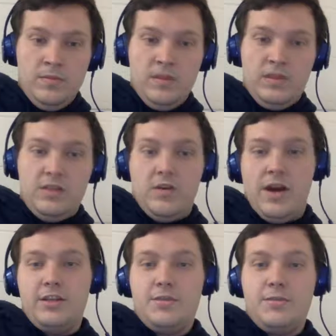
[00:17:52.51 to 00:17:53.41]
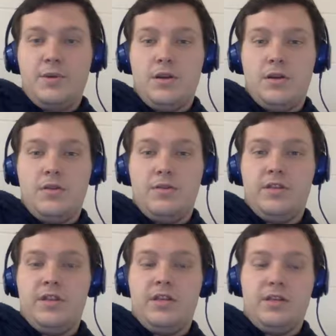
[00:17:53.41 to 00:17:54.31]
So I just put all those
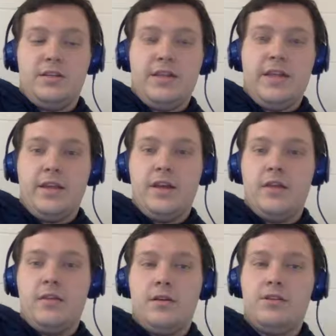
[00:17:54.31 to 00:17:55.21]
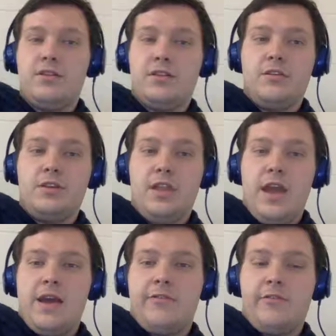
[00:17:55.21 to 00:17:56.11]
into Excel again and just use the
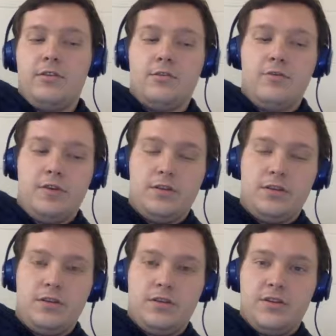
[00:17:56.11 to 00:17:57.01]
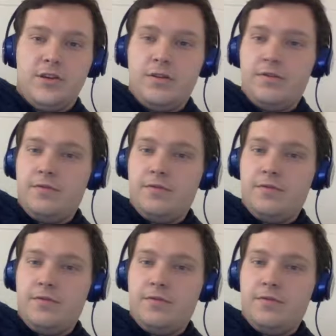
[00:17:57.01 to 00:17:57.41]
average function to solve.